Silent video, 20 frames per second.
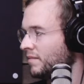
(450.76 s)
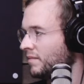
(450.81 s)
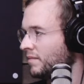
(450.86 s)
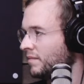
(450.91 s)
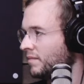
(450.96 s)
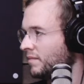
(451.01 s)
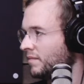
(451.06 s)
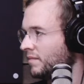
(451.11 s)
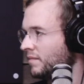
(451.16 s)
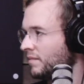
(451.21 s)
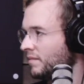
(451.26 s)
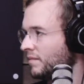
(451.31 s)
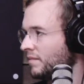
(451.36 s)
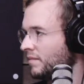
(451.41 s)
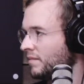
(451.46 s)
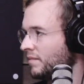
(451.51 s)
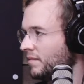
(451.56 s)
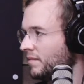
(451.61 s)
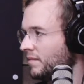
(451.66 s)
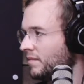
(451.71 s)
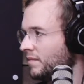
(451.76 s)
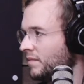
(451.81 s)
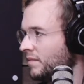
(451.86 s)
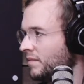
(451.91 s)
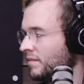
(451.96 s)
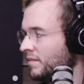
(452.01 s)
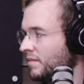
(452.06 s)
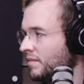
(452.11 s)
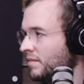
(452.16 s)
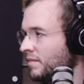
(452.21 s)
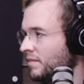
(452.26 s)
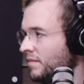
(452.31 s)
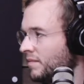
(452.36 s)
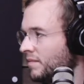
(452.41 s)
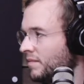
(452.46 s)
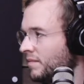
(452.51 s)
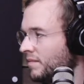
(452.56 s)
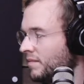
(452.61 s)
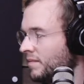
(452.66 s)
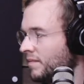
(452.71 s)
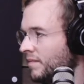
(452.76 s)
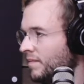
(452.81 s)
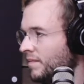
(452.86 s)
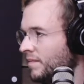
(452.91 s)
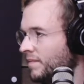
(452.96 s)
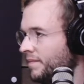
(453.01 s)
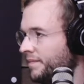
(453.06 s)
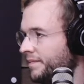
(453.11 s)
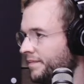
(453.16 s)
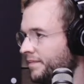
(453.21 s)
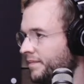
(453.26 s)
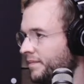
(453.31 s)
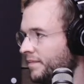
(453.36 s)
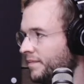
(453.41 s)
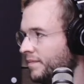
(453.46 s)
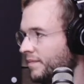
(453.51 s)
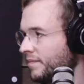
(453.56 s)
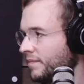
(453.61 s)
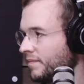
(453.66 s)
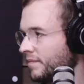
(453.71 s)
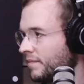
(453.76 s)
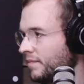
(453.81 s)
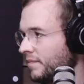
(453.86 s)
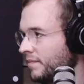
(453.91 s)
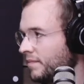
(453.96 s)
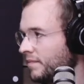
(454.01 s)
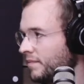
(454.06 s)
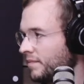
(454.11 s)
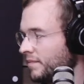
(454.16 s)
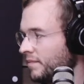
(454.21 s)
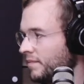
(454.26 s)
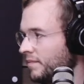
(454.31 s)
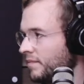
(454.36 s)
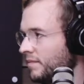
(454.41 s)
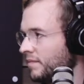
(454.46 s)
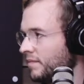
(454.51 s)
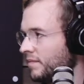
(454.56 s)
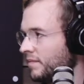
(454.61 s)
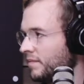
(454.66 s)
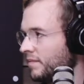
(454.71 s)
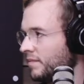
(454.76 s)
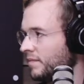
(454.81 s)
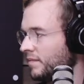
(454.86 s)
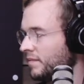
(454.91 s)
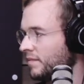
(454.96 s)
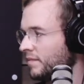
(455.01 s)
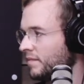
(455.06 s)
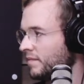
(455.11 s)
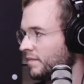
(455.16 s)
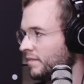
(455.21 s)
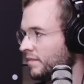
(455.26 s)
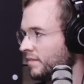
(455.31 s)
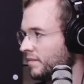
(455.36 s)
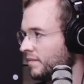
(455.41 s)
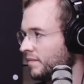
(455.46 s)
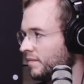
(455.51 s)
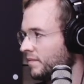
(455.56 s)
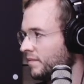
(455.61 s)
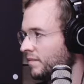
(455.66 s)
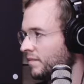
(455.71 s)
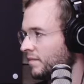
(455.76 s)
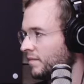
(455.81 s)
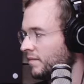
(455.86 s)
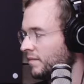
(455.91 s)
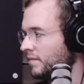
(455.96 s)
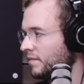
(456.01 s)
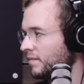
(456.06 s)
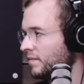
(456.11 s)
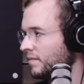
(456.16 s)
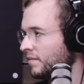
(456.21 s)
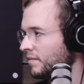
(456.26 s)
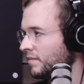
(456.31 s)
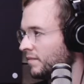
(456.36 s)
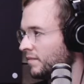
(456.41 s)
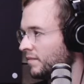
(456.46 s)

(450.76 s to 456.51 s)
The person shown says nothing.